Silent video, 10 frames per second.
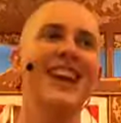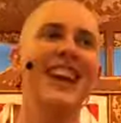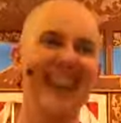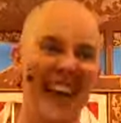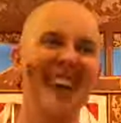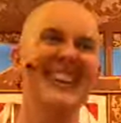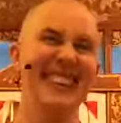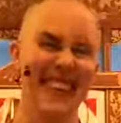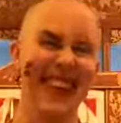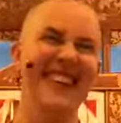Yeah,
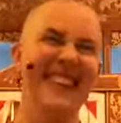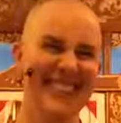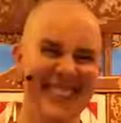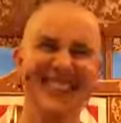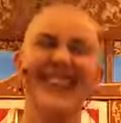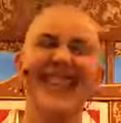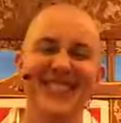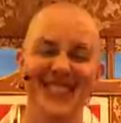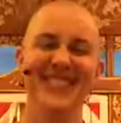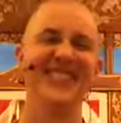
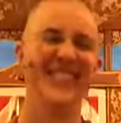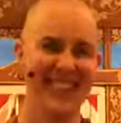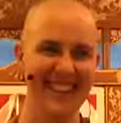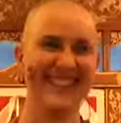absolutely.